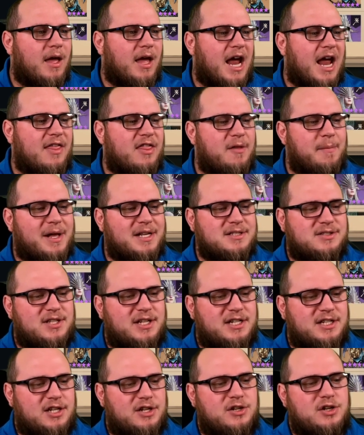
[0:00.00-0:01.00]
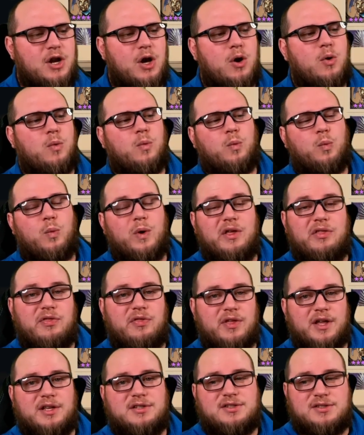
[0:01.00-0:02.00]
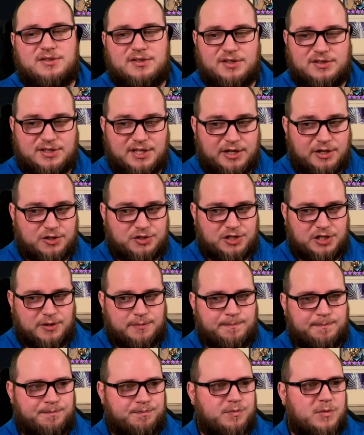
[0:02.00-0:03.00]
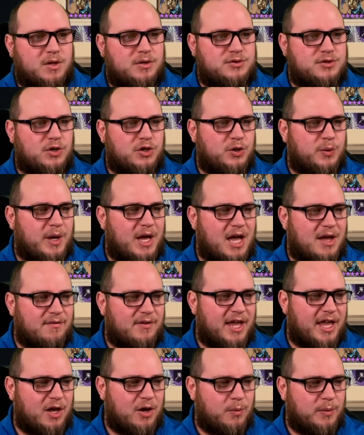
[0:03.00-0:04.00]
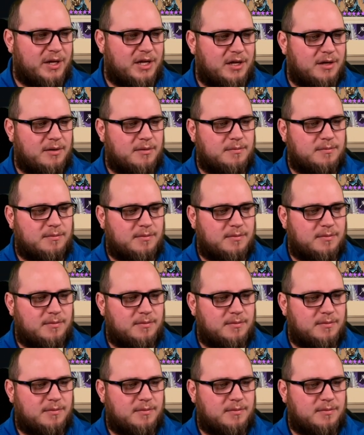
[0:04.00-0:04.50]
And the best thing to note with this is the synergy. So you have AoE,